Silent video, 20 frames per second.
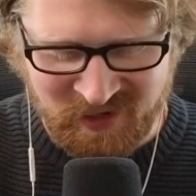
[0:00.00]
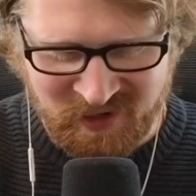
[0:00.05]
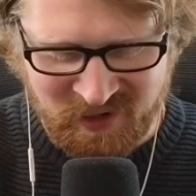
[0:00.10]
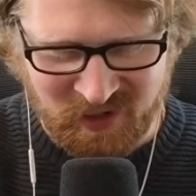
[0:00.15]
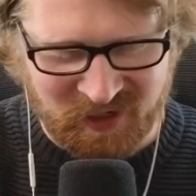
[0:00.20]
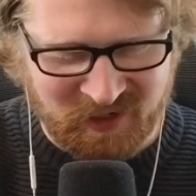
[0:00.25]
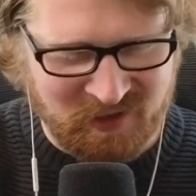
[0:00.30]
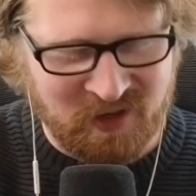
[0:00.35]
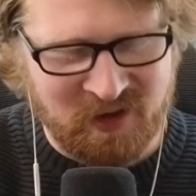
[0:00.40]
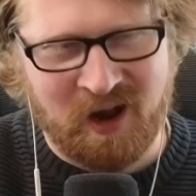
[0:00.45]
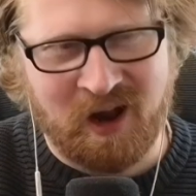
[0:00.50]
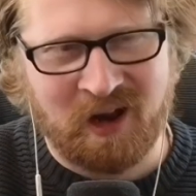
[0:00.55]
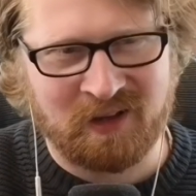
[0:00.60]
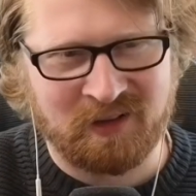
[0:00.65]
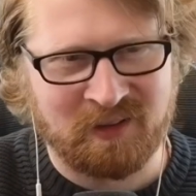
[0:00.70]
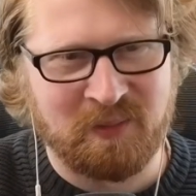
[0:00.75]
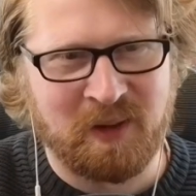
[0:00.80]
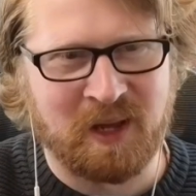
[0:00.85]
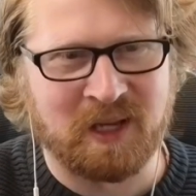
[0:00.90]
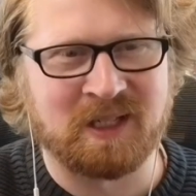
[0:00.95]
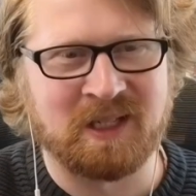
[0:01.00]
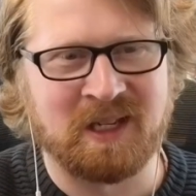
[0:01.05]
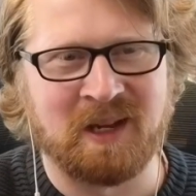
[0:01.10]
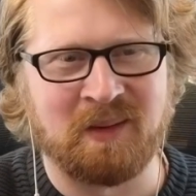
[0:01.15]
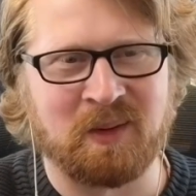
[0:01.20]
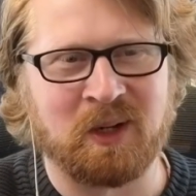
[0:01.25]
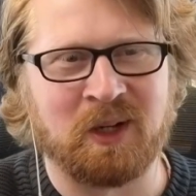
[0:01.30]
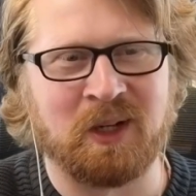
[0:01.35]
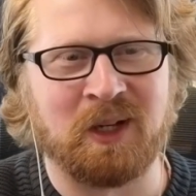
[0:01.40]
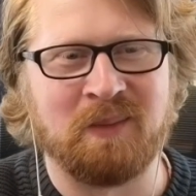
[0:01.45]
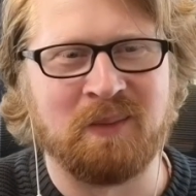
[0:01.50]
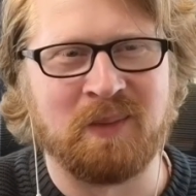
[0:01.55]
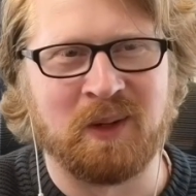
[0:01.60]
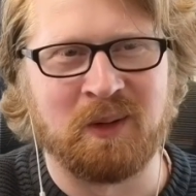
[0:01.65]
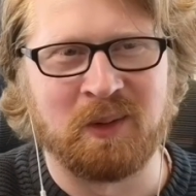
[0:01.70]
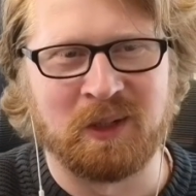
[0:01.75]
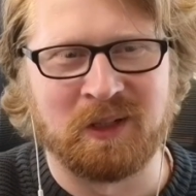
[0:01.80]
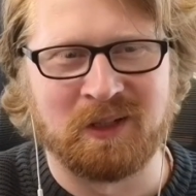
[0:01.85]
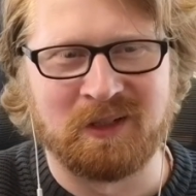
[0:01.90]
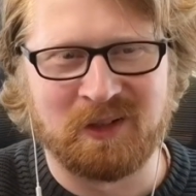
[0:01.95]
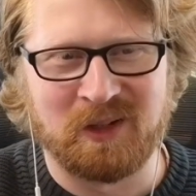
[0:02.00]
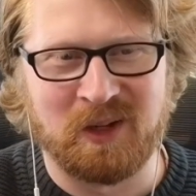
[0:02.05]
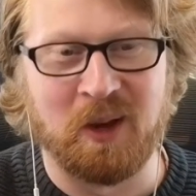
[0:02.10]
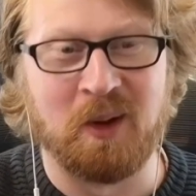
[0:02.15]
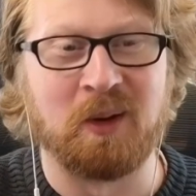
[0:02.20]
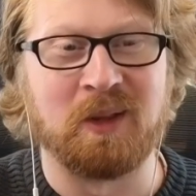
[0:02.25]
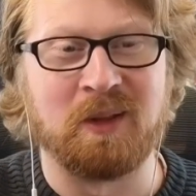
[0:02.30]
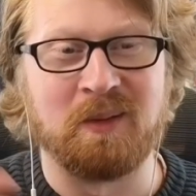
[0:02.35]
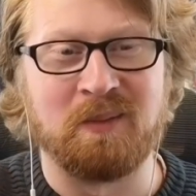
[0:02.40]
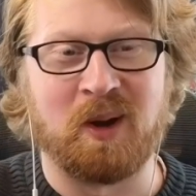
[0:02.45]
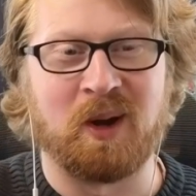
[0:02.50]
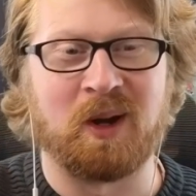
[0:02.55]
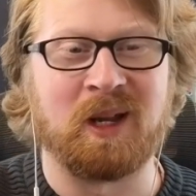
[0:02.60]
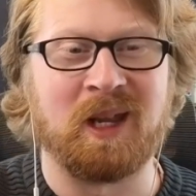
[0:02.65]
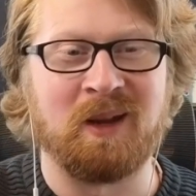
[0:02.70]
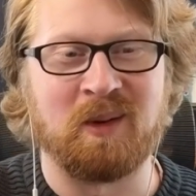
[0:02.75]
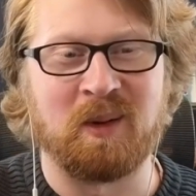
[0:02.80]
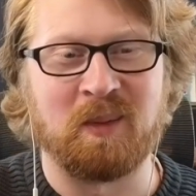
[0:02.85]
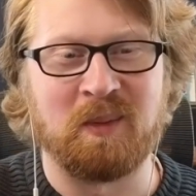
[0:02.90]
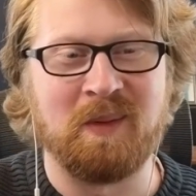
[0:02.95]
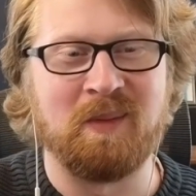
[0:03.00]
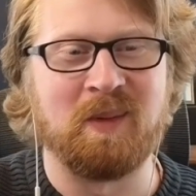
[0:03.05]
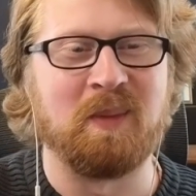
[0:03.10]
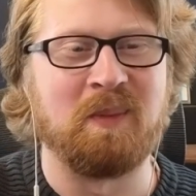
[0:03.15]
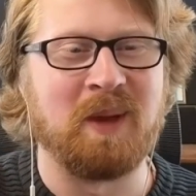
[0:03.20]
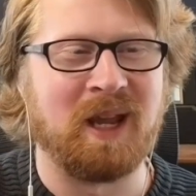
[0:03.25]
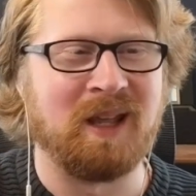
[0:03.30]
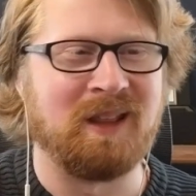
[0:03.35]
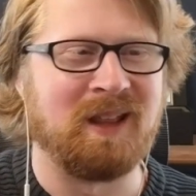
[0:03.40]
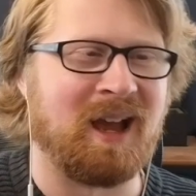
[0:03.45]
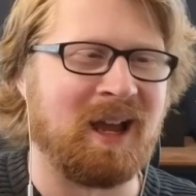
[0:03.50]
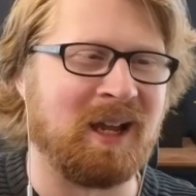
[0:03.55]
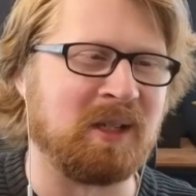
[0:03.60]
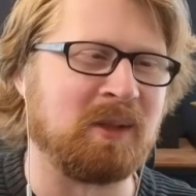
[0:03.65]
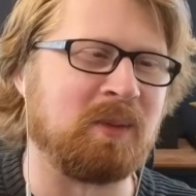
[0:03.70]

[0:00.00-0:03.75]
like the not the best neighborhood, but would go to the market where people pay the highest